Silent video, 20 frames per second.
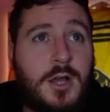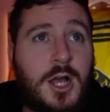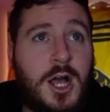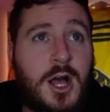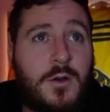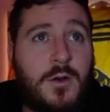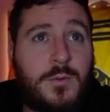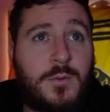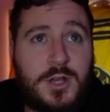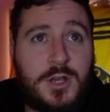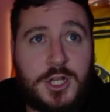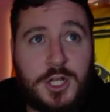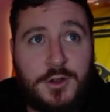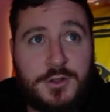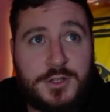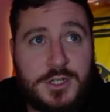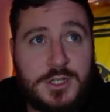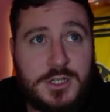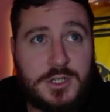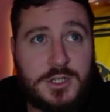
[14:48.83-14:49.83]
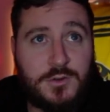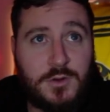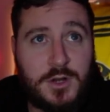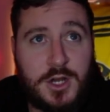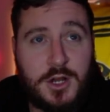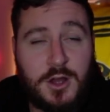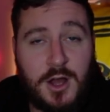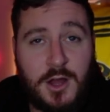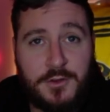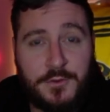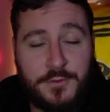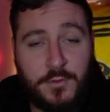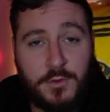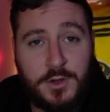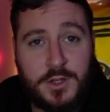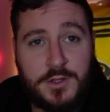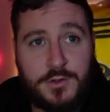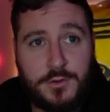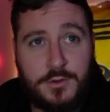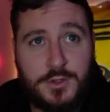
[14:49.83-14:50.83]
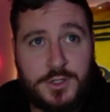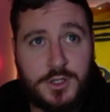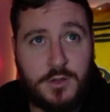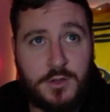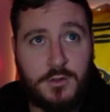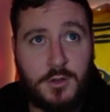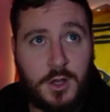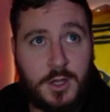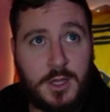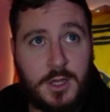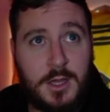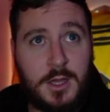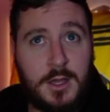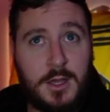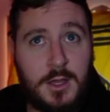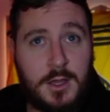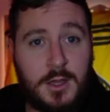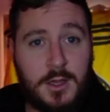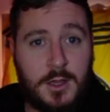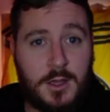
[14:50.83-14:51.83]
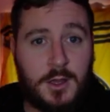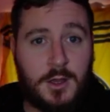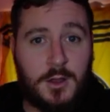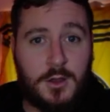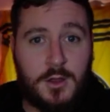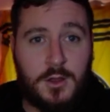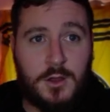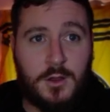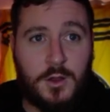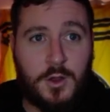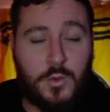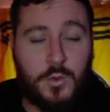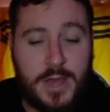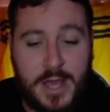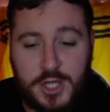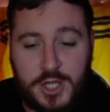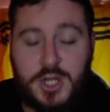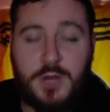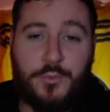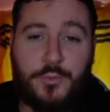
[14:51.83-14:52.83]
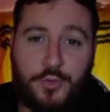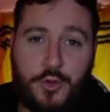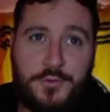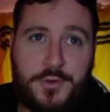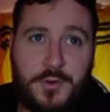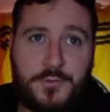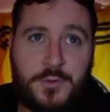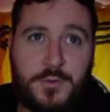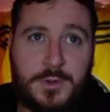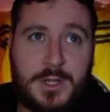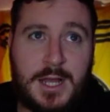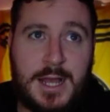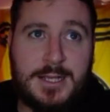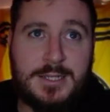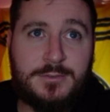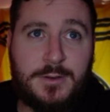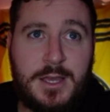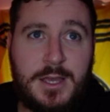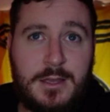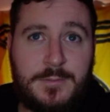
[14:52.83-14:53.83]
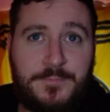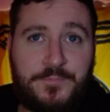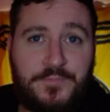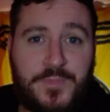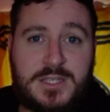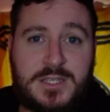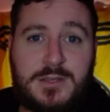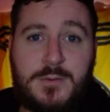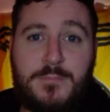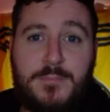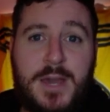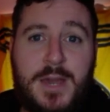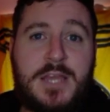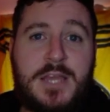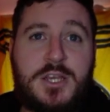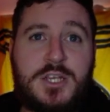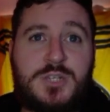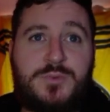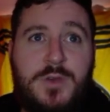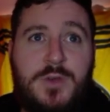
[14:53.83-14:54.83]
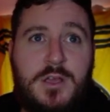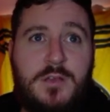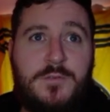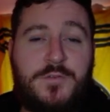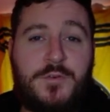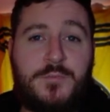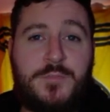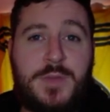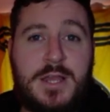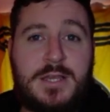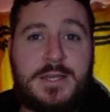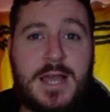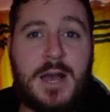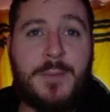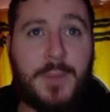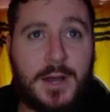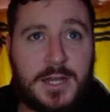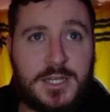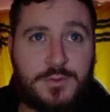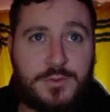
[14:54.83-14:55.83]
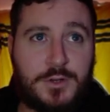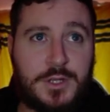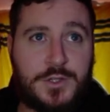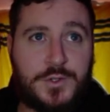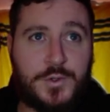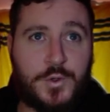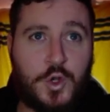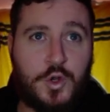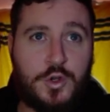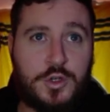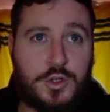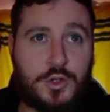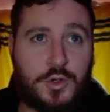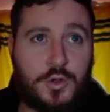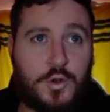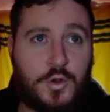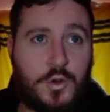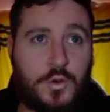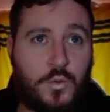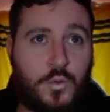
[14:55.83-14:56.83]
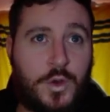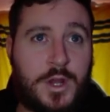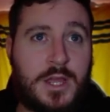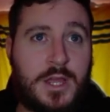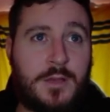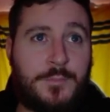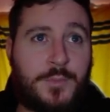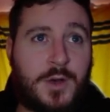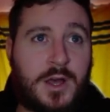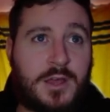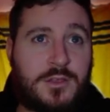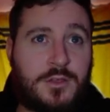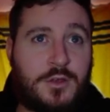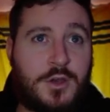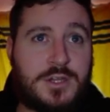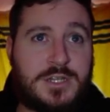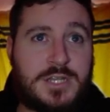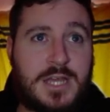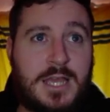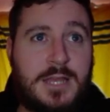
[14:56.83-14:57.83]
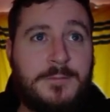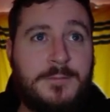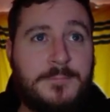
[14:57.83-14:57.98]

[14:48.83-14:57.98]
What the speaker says: We won clearances, 29 to 42. So look, we actually improved on from last week. That's a major swing from being down by 22 to winning it by 13.